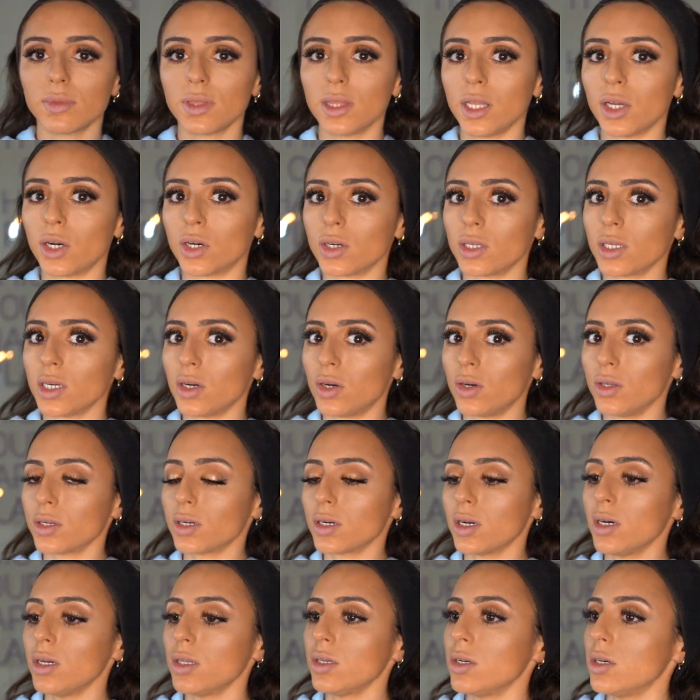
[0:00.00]
literally all the
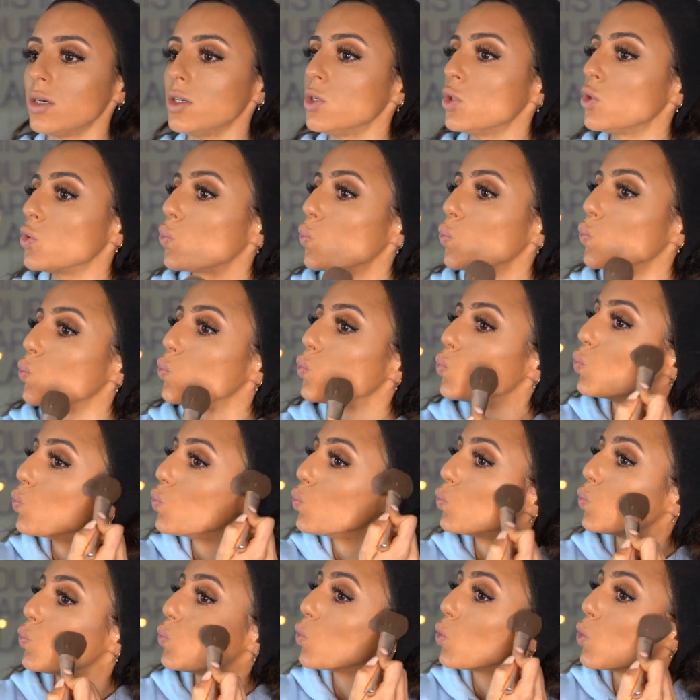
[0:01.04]
colors.
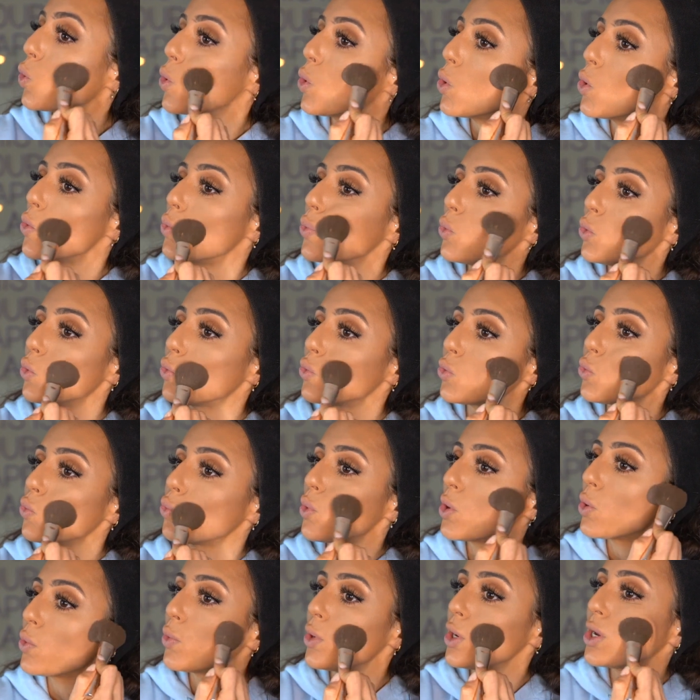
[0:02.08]
This is
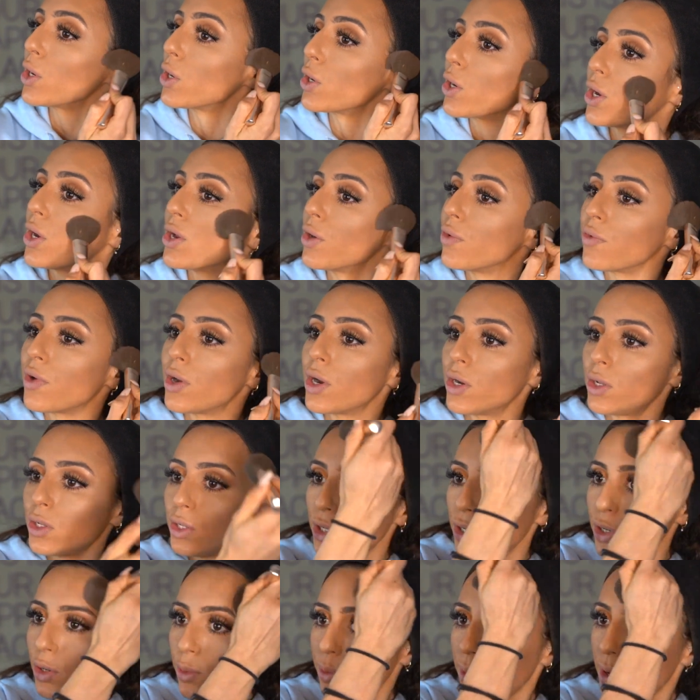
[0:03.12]
where we can kind of get a
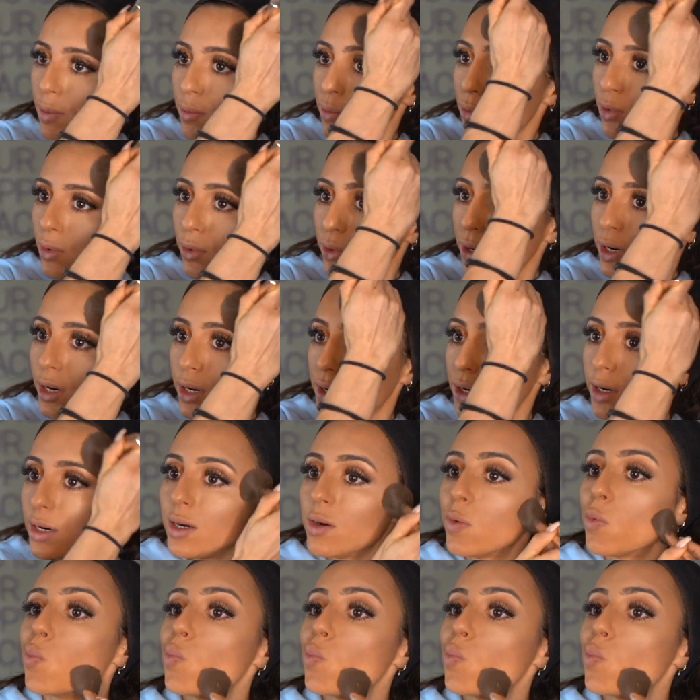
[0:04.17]
little bit more